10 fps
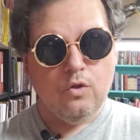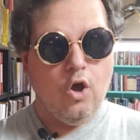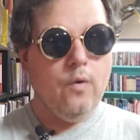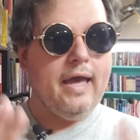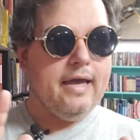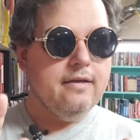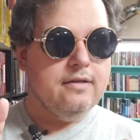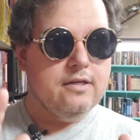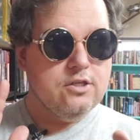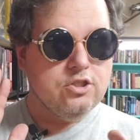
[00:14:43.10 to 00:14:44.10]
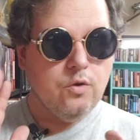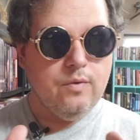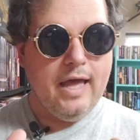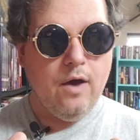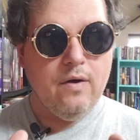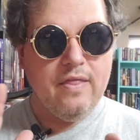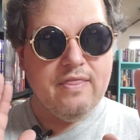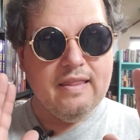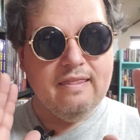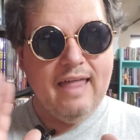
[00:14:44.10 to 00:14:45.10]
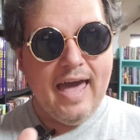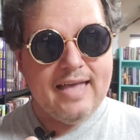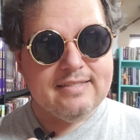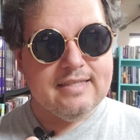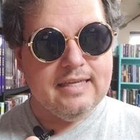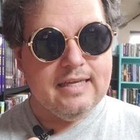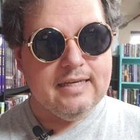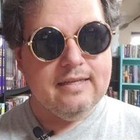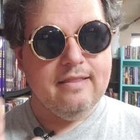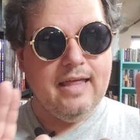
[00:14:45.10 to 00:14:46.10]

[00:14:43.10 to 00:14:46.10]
Okay, so now the last thing